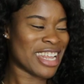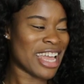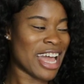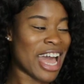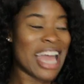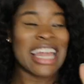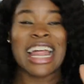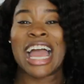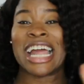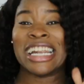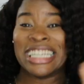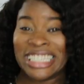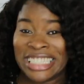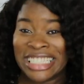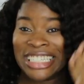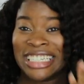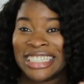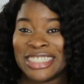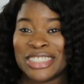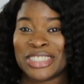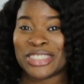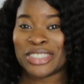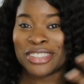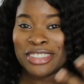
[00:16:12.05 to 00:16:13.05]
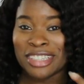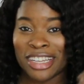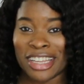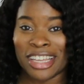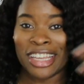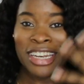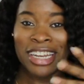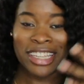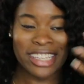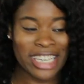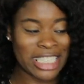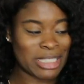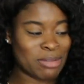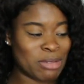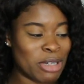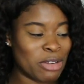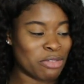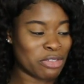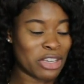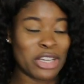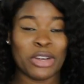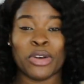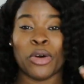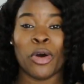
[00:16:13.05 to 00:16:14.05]
I, I need an engagement
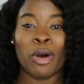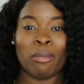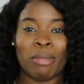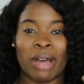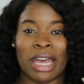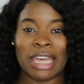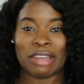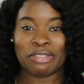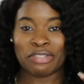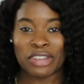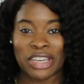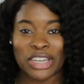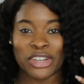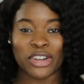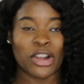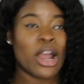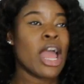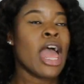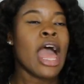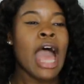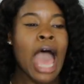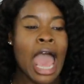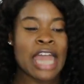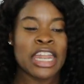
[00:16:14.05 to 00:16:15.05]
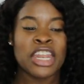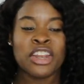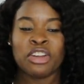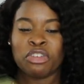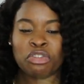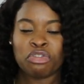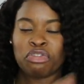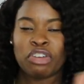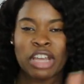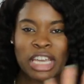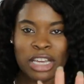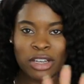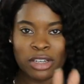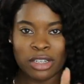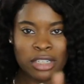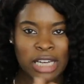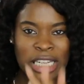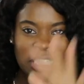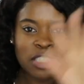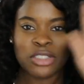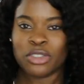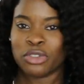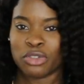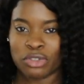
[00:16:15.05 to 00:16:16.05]
ring on my finger. I need a ring. I
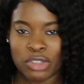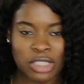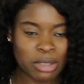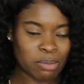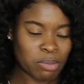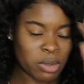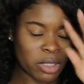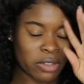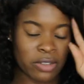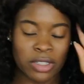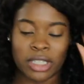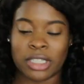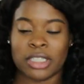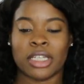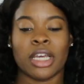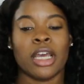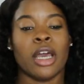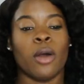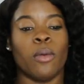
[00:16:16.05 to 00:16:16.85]
need a ring, period.